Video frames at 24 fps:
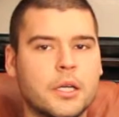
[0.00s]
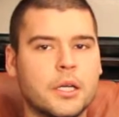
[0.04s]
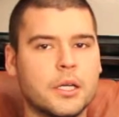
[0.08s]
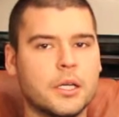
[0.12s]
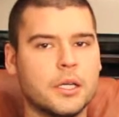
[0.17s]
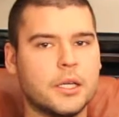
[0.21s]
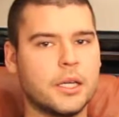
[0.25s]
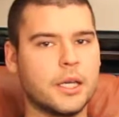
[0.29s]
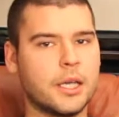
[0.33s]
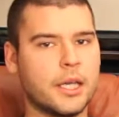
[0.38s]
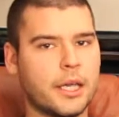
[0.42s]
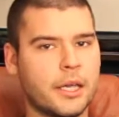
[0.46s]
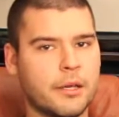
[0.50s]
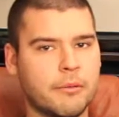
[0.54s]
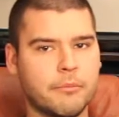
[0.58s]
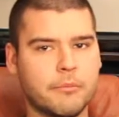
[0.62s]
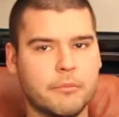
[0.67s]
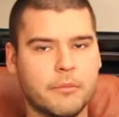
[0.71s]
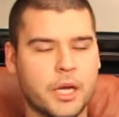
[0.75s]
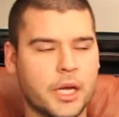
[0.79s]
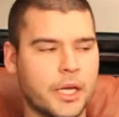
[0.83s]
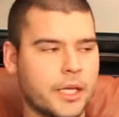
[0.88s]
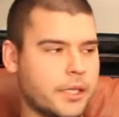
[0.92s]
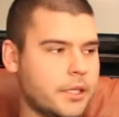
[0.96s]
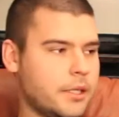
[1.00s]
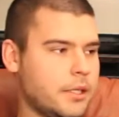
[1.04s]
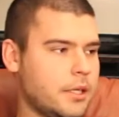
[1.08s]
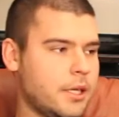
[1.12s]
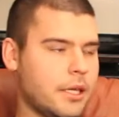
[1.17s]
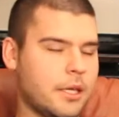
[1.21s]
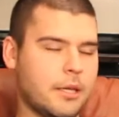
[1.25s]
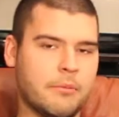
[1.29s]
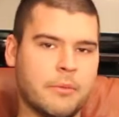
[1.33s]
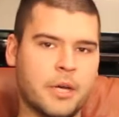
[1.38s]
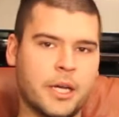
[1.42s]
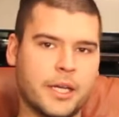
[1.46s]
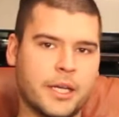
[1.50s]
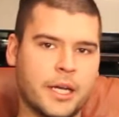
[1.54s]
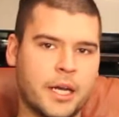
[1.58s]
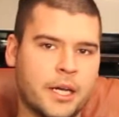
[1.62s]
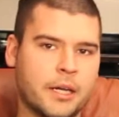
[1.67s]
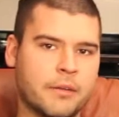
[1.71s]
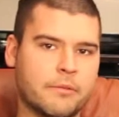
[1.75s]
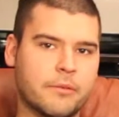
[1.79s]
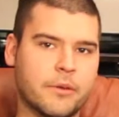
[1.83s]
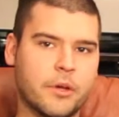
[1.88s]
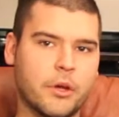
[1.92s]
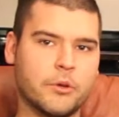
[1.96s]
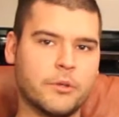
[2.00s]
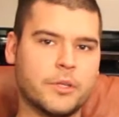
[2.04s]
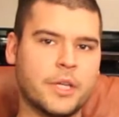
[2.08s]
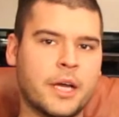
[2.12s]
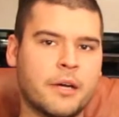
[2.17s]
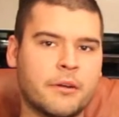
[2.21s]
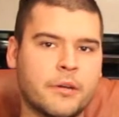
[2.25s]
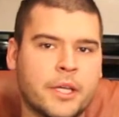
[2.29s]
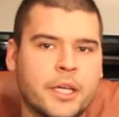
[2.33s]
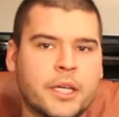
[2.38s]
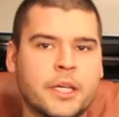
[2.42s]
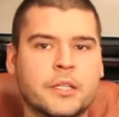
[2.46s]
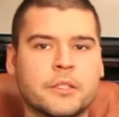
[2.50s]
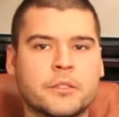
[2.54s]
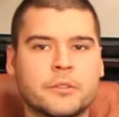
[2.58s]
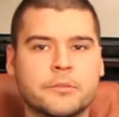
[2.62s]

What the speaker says: it might kind of go downhill.